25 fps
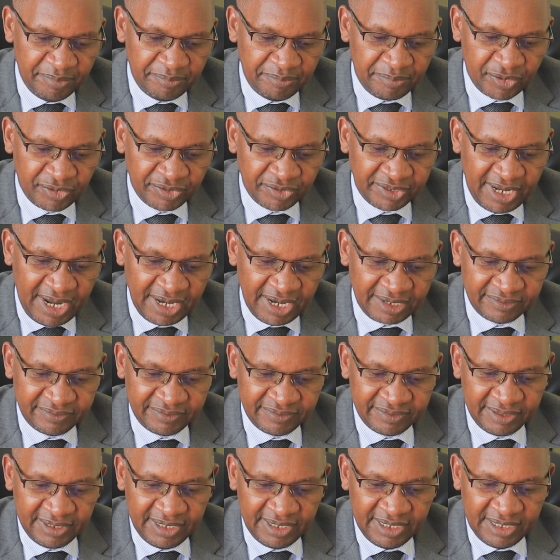
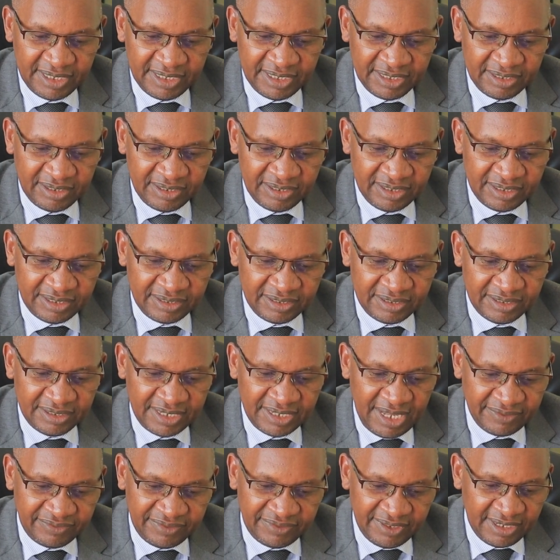products,
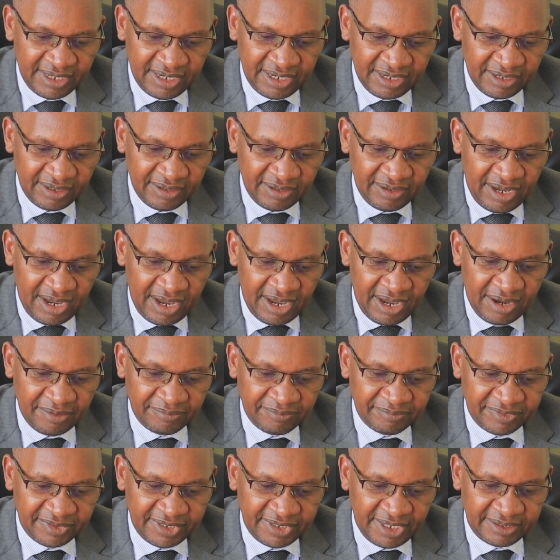nothing
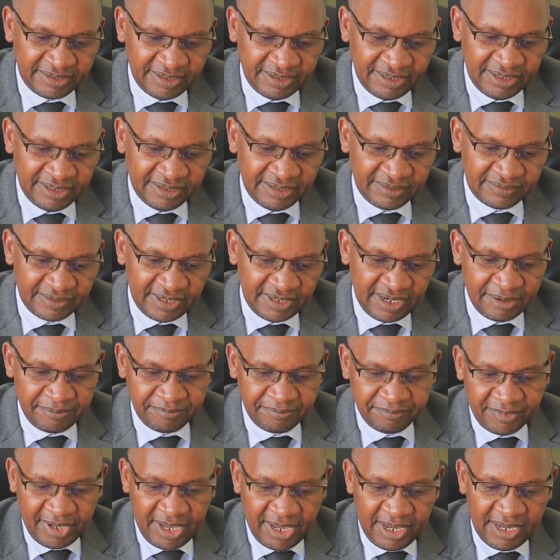that is
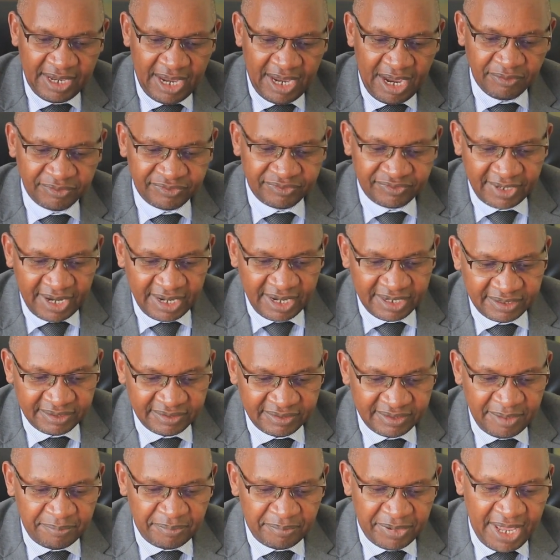
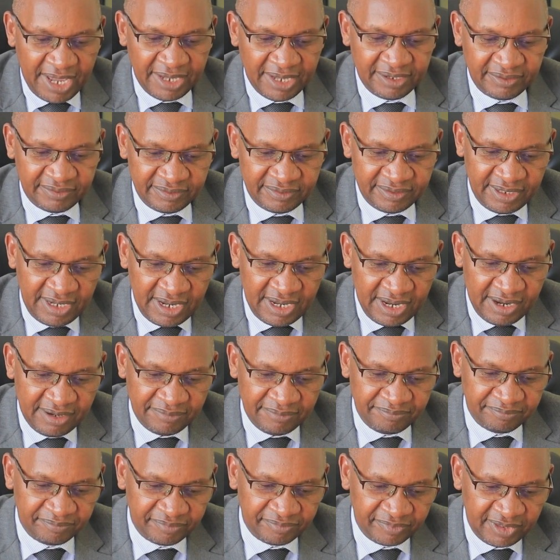outside the plant
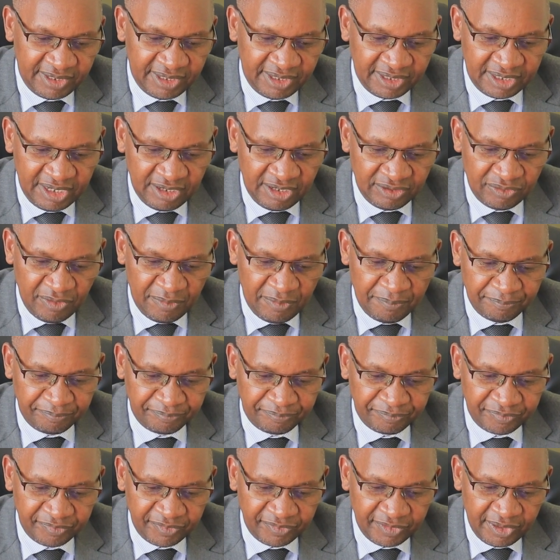kingdom
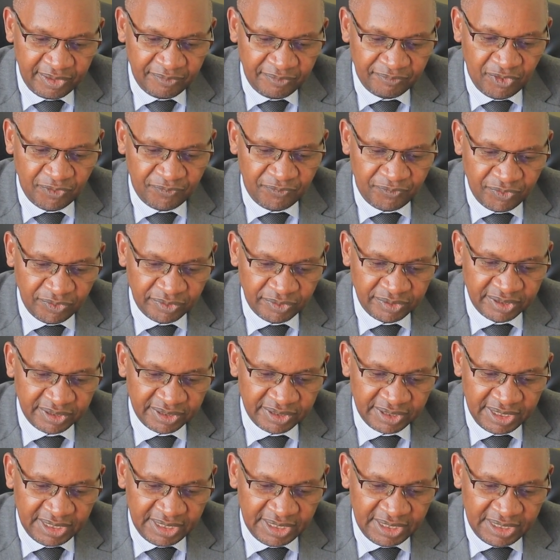for food.
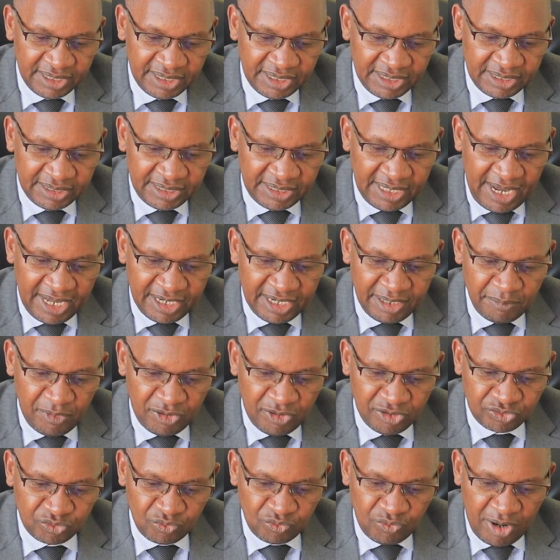The
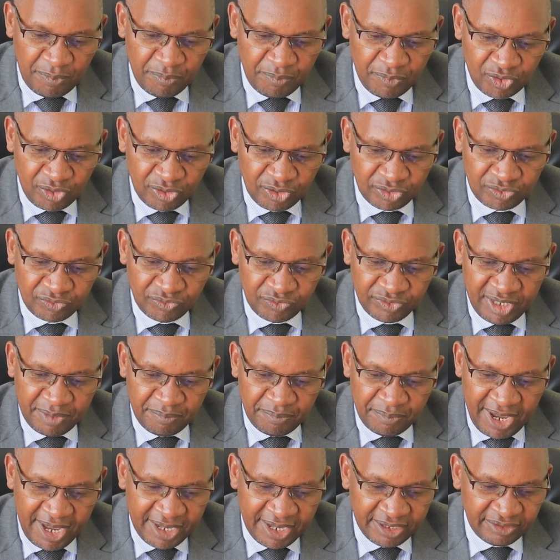animals were brought to
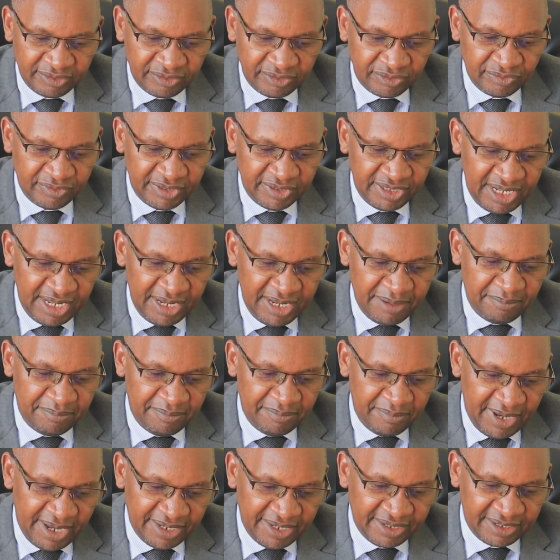the man to
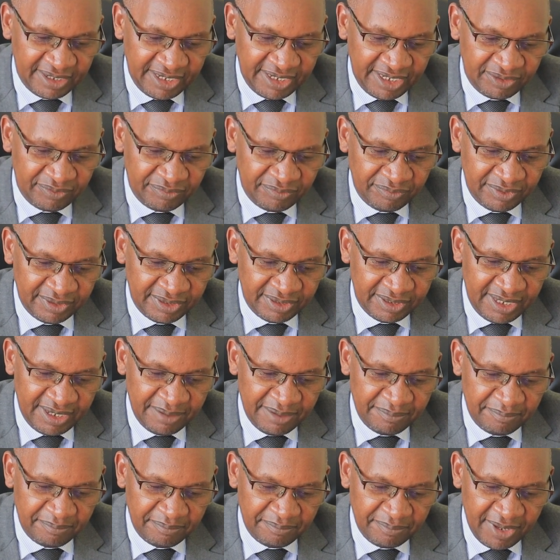name and relate with
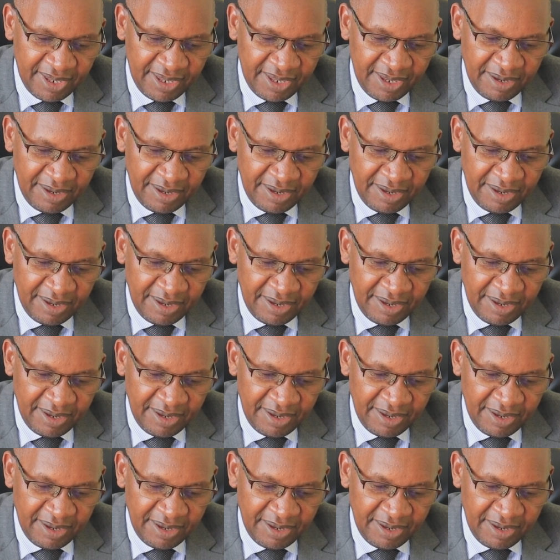them.